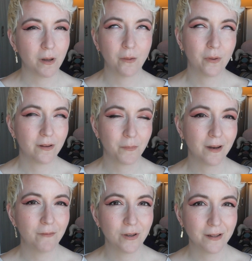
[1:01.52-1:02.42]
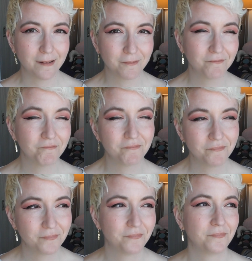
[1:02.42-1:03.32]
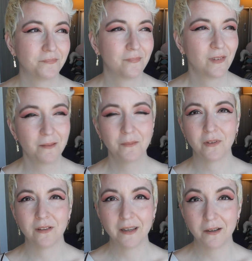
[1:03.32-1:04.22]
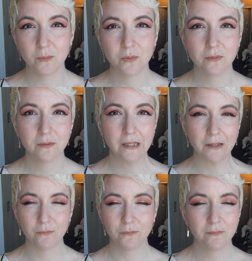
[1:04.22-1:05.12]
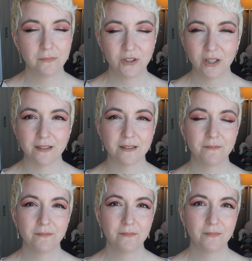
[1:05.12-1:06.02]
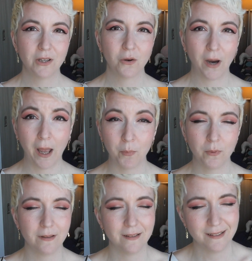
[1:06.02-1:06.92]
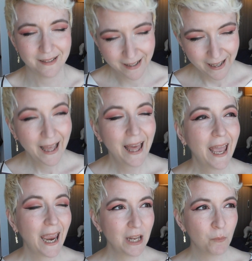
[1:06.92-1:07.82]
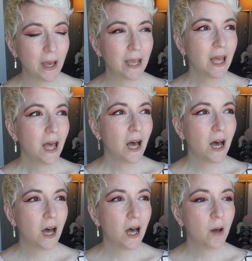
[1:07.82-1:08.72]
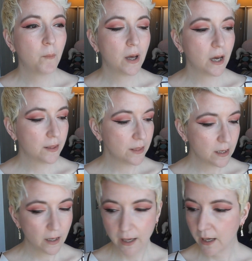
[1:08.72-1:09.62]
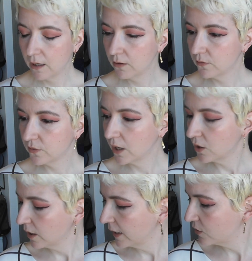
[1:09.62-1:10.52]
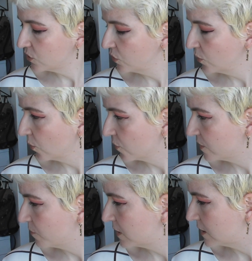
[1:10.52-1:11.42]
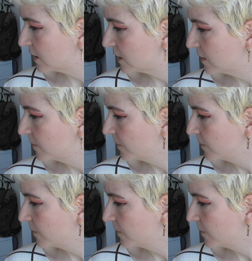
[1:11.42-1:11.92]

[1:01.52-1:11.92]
I don't want to talk about everything. Some of it's terrible, like just crap. Anyway, I thought I had 2 orders of business.